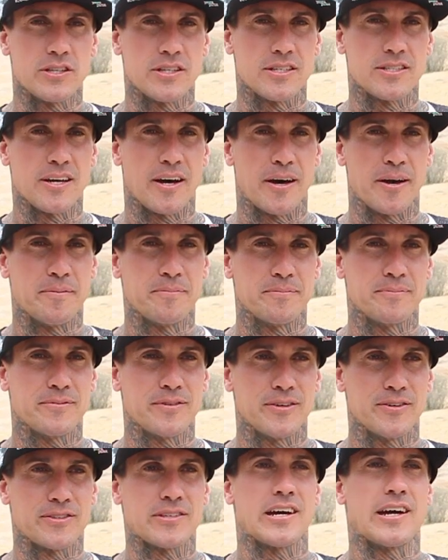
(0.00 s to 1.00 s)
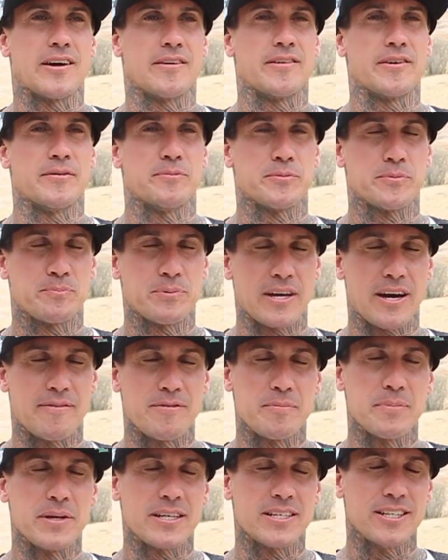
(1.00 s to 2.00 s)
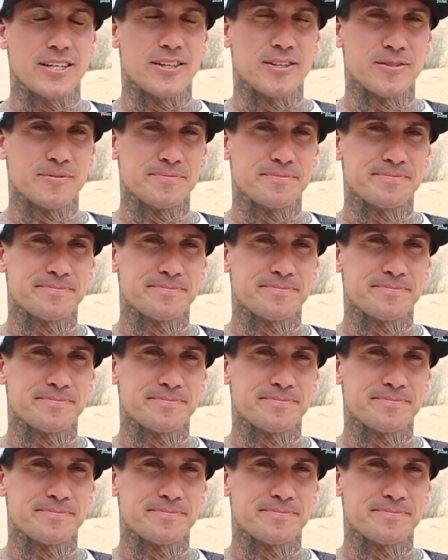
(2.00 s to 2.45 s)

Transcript: at the time, it was kind yeah. of was kind of a big deal.